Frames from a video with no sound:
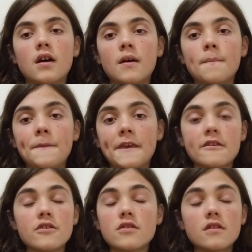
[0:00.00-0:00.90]
Um, yeah,
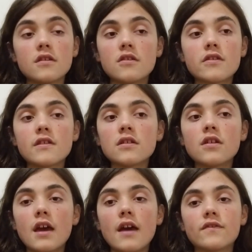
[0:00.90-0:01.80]
so you're, st you're still
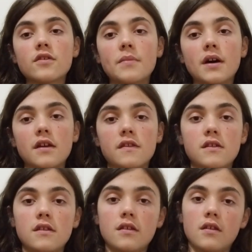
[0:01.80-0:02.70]
gonna have to buy
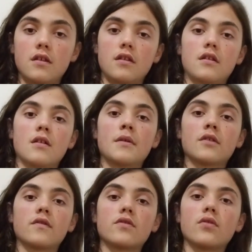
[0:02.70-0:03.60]
the
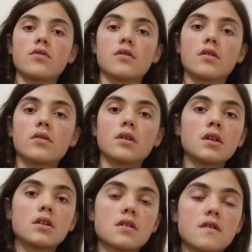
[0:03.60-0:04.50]
amount of zones you're
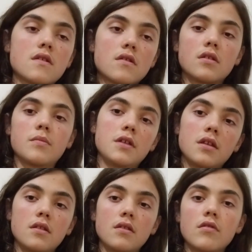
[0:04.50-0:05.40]
going, just it's gonna
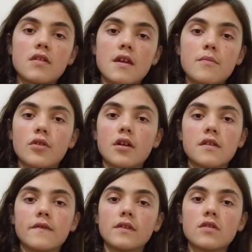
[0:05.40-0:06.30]
be the same
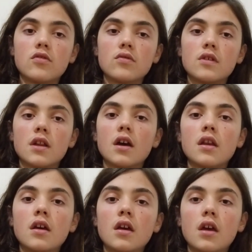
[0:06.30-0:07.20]
price if it's two to
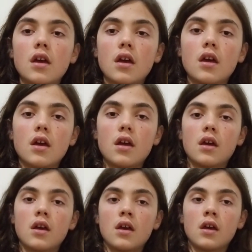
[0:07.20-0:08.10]
nine.
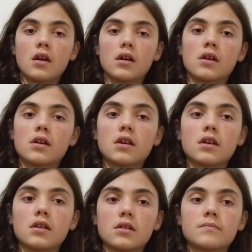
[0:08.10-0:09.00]
Uh,
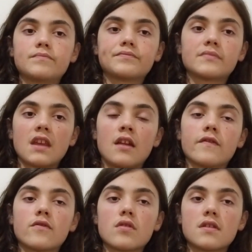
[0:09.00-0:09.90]
yeah, and
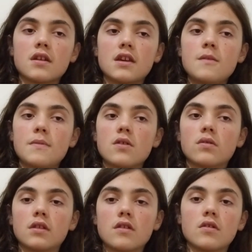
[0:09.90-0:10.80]
of course they're keeping
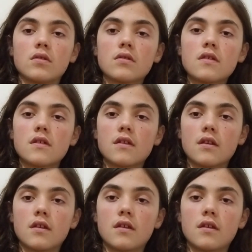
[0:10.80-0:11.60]
all the zones